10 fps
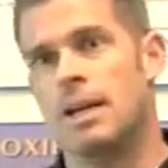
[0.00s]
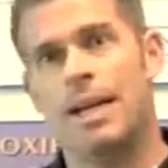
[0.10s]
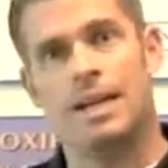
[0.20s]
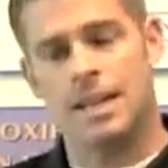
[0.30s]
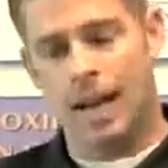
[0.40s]

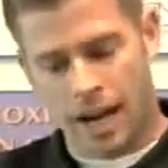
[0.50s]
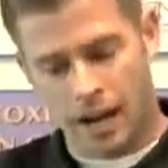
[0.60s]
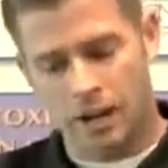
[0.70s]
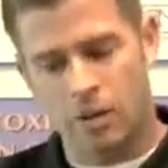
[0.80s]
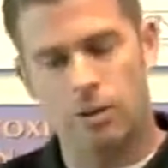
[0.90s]

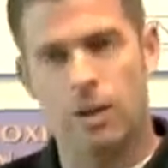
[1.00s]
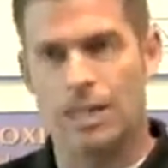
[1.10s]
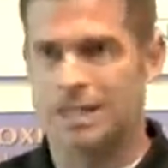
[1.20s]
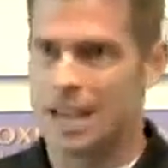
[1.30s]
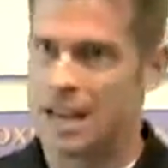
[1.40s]
inherent
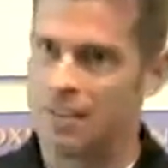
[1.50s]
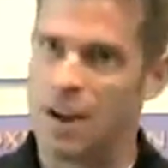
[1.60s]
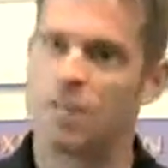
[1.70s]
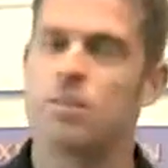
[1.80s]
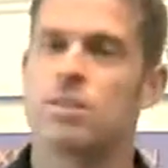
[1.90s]
inside of
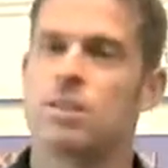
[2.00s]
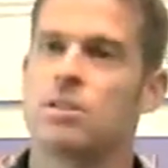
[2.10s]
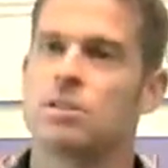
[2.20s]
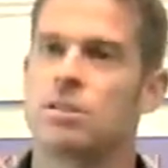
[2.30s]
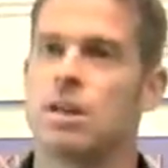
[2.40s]
every
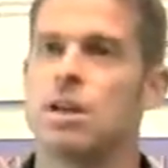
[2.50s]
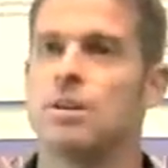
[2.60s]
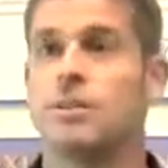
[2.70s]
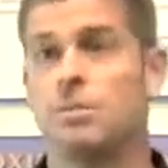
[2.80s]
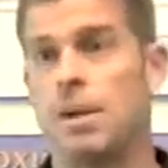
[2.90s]
single
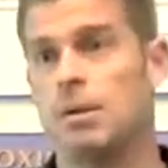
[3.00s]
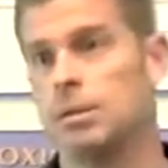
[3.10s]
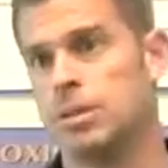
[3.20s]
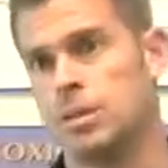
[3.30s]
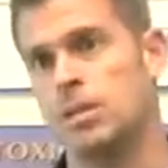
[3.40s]
cell to be
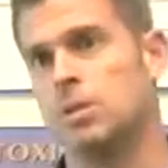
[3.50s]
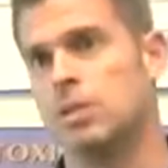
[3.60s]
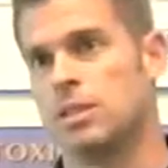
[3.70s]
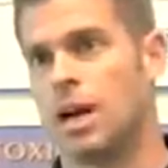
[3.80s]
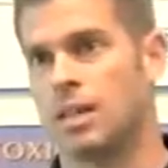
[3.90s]
able to deal with
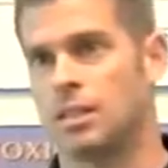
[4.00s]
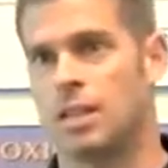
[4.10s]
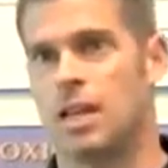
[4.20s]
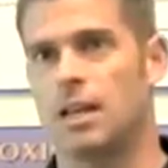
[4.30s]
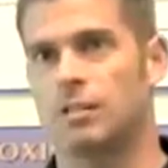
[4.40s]
this
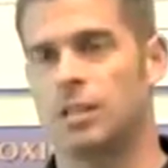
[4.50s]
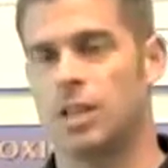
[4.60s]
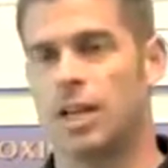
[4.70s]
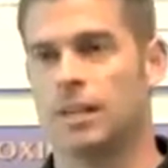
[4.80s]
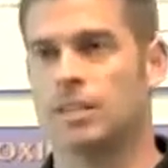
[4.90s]
oxidative
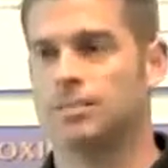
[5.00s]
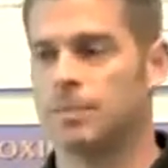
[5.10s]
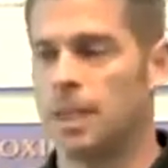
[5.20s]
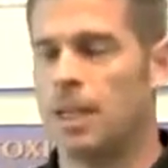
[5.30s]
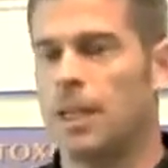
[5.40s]
stress.
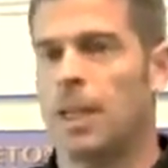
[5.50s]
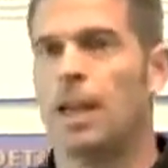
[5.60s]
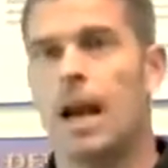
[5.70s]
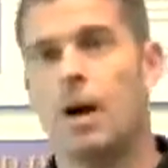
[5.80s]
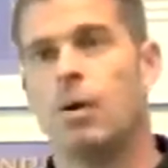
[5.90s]

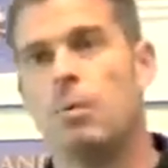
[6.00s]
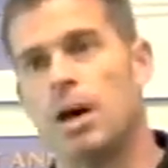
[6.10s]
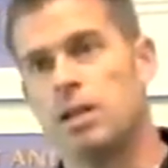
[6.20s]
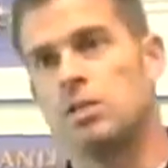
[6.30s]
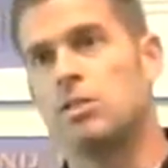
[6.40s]
And how our
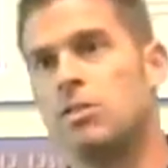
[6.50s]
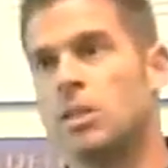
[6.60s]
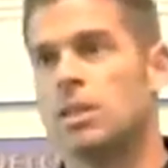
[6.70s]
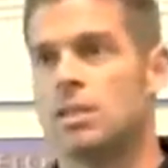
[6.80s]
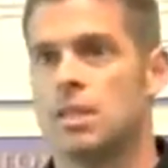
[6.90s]
bodies do
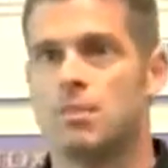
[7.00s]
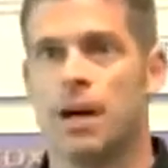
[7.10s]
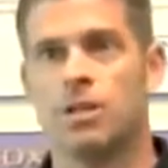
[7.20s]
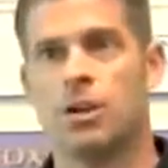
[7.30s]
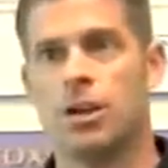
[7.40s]
this is
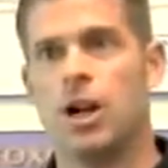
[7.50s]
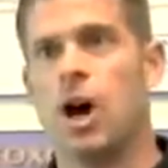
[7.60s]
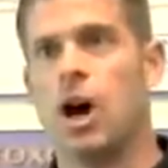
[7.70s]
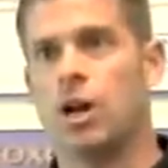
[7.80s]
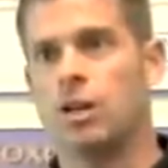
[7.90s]
by turning
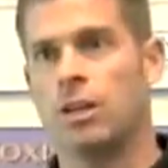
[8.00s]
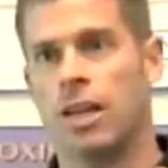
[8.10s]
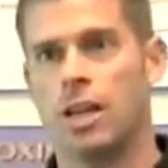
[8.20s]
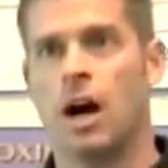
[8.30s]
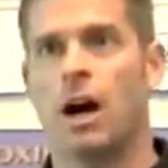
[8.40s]
on
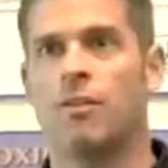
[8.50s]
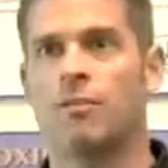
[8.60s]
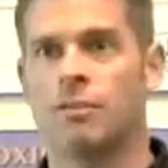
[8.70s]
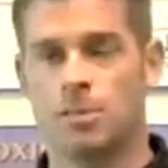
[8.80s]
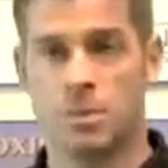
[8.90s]
and off
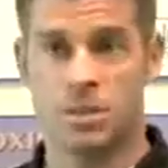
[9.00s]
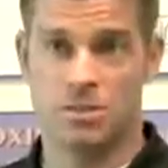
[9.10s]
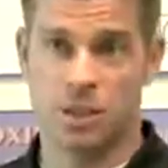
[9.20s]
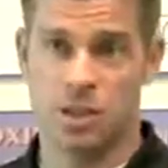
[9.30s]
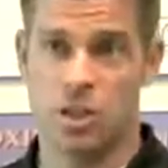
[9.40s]

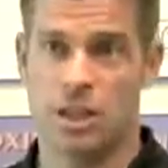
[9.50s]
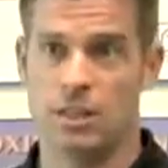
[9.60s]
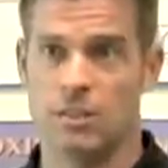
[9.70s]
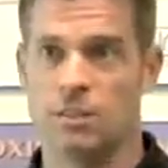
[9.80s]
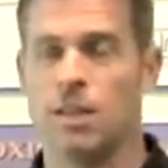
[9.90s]
specific
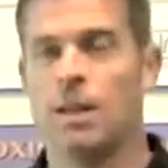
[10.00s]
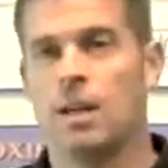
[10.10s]
genes.